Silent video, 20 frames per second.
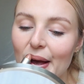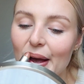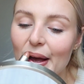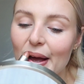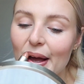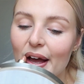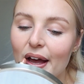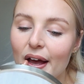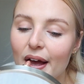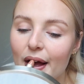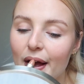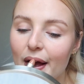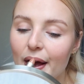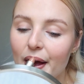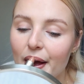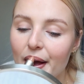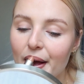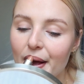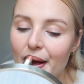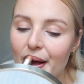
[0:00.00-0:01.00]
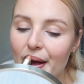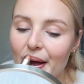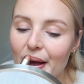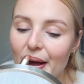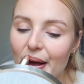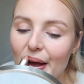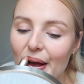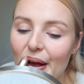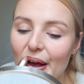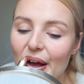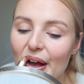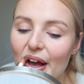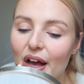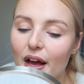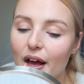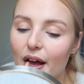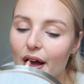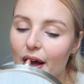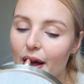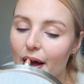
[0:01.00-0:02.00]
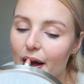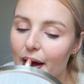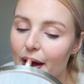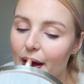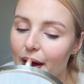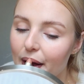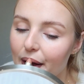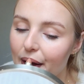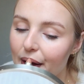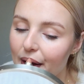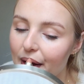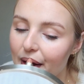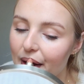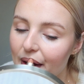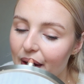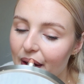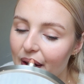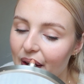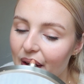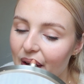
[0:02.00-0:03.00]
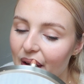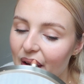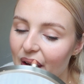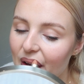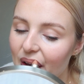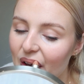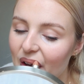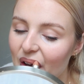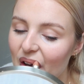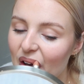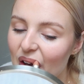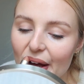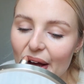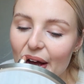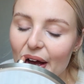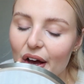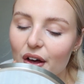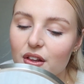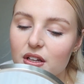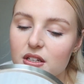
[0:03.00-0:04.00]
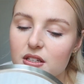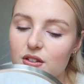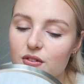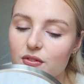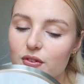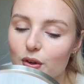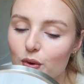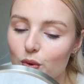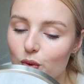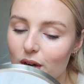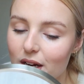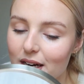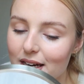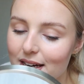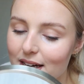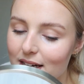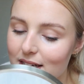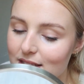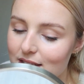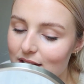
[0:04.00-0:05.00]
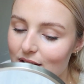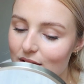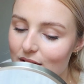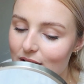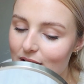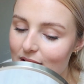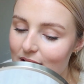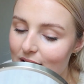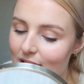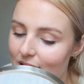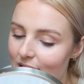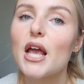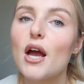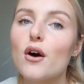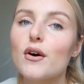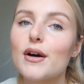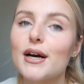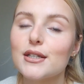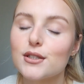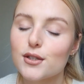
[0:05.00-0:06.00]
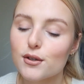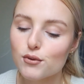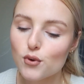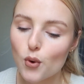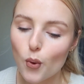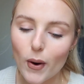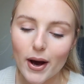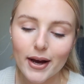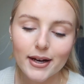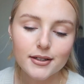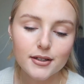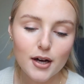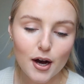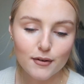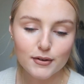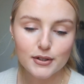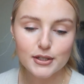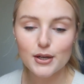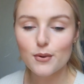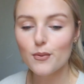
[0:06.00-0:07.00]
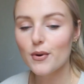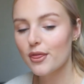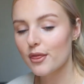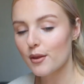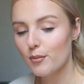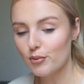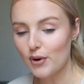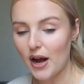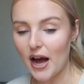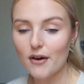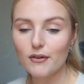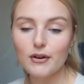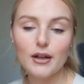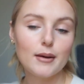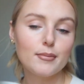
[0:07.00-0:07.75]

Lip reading: I do find lipstick is always just like my issue area. Oh, that does feel really nice though. Okay, so it's quite, obviously with the brown